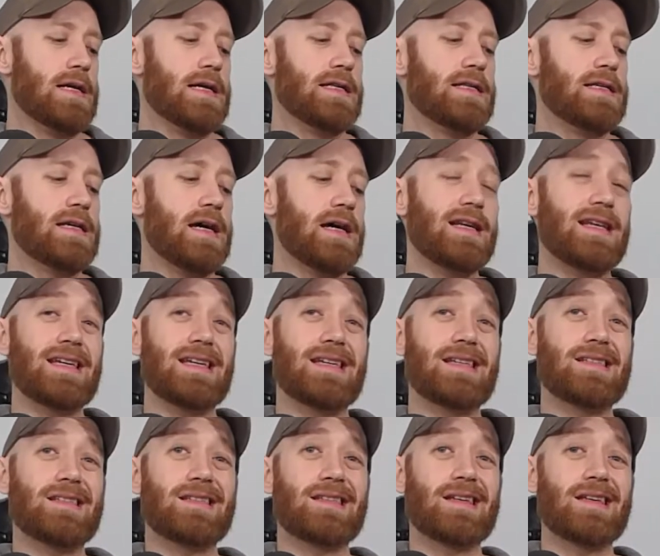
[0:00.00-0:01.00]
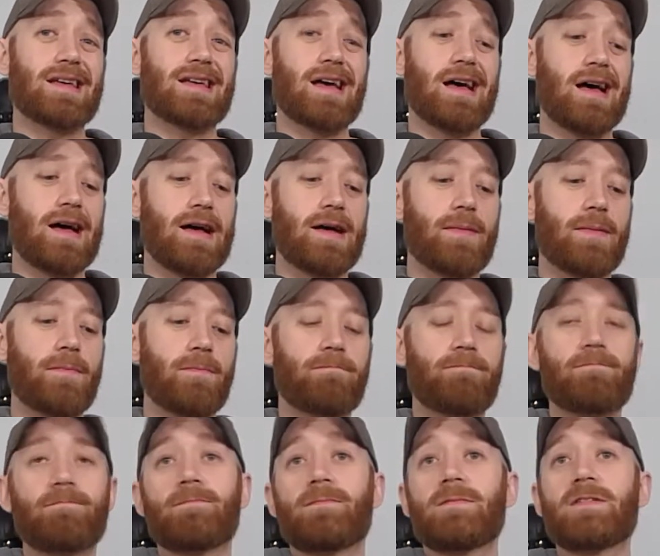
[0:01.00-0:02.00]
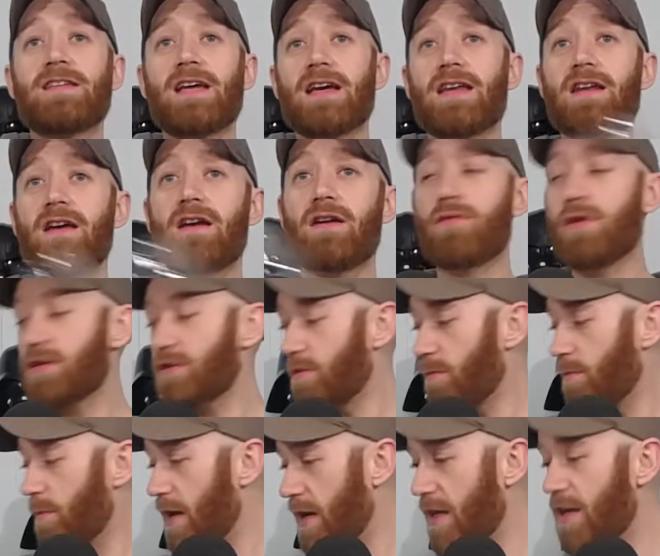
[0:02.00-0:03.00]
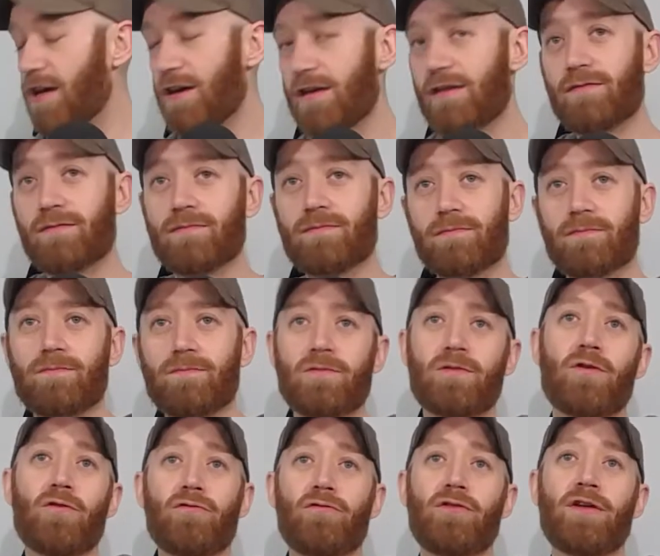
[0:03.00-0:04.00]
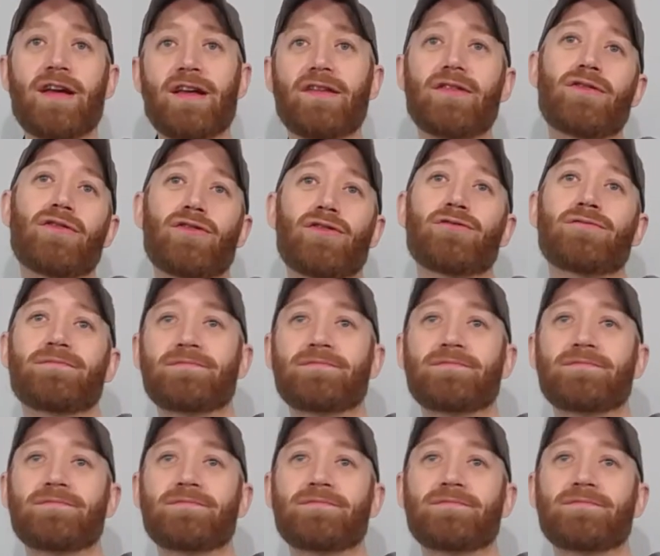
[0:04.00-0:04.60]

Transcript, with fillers: Tonight is um, second night of WrestleMania. No fans